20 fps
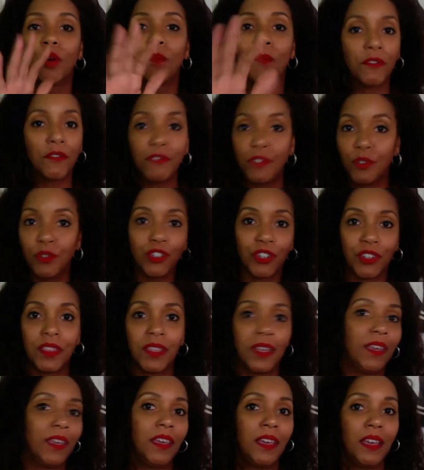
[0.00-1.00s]
Future
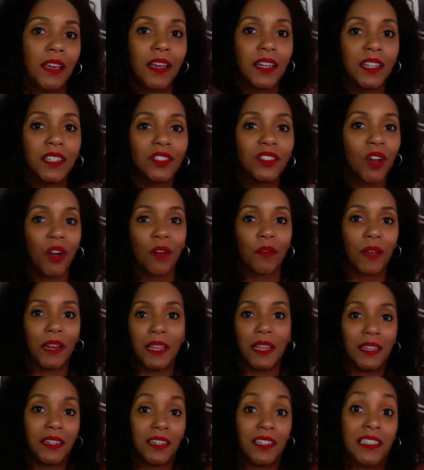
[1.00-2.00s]
thinking, it
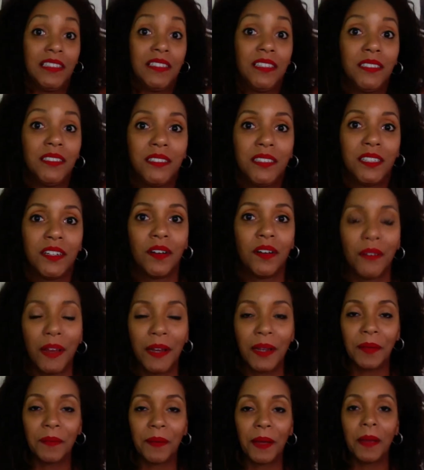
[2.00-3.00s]
existed already,
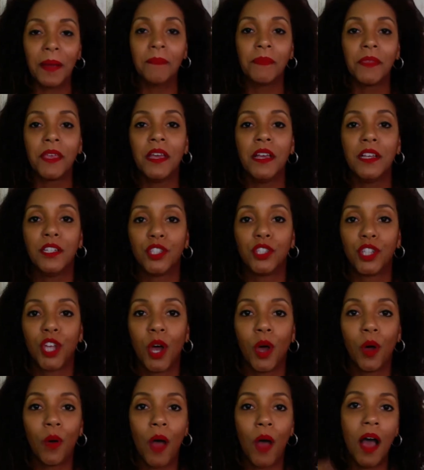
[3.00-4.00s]
right?
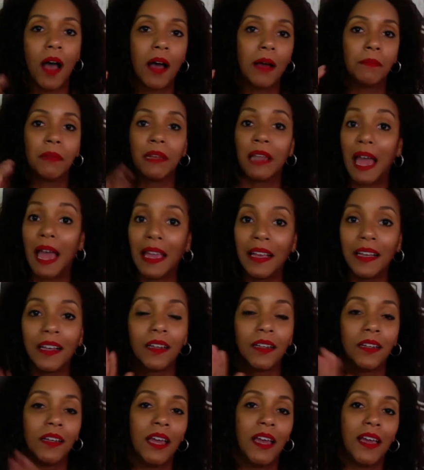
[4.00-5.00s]
So like
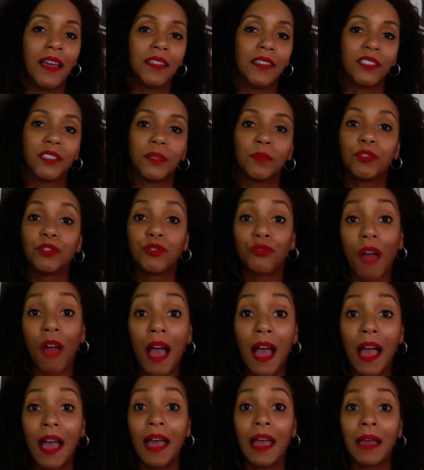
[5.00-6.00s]
and
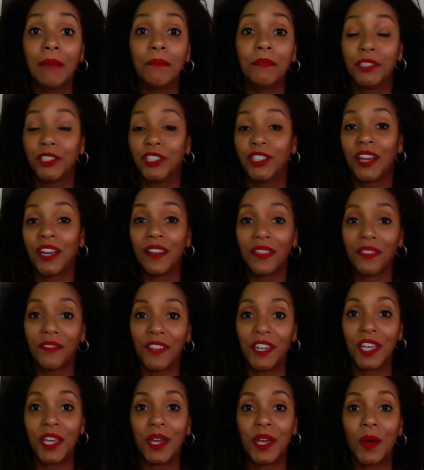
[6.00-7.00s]
subscribe, share the
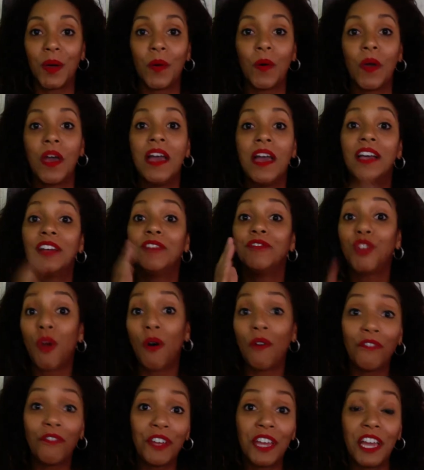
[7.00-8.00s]
video.
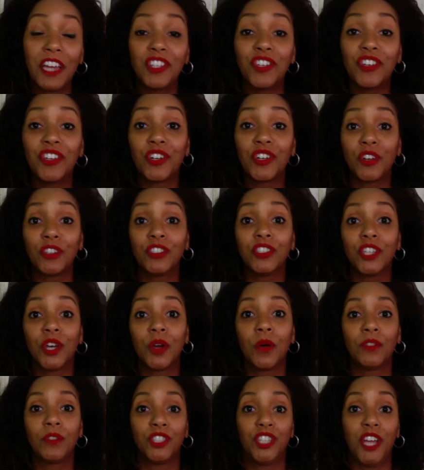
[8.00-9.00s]
Don't forget, you can
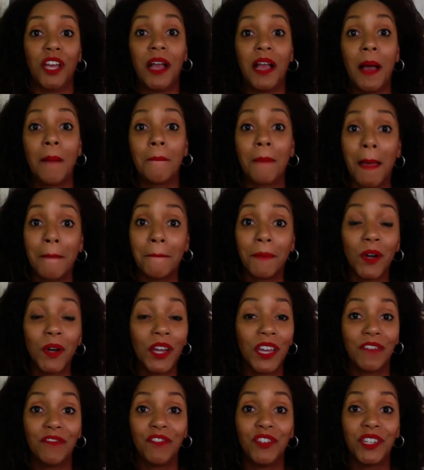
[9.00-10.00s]
also check out my book
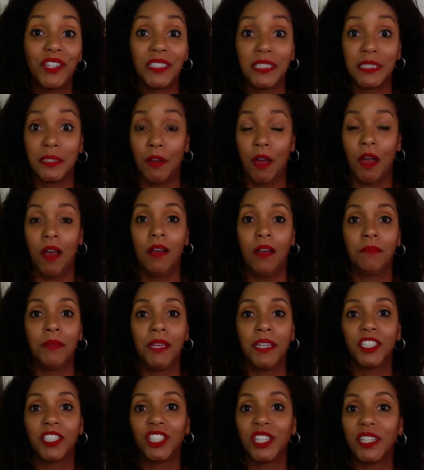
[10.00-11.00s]
if you didn't get
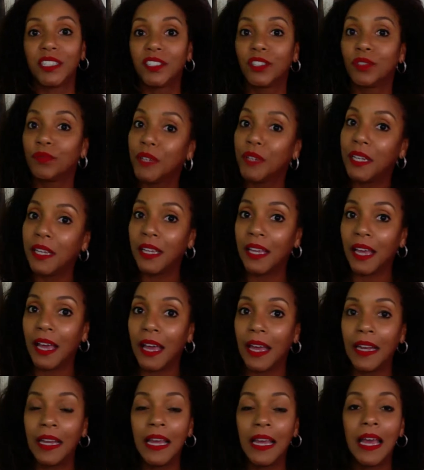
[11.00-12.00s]
a chance to read
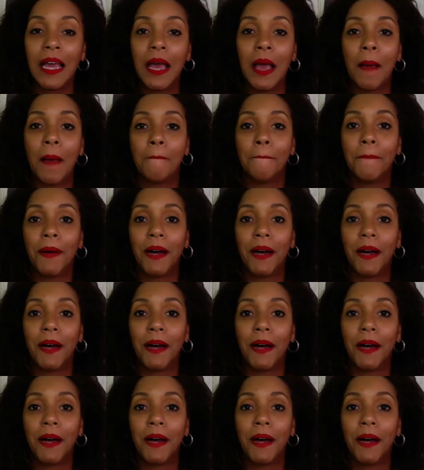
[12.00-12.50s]
it yet.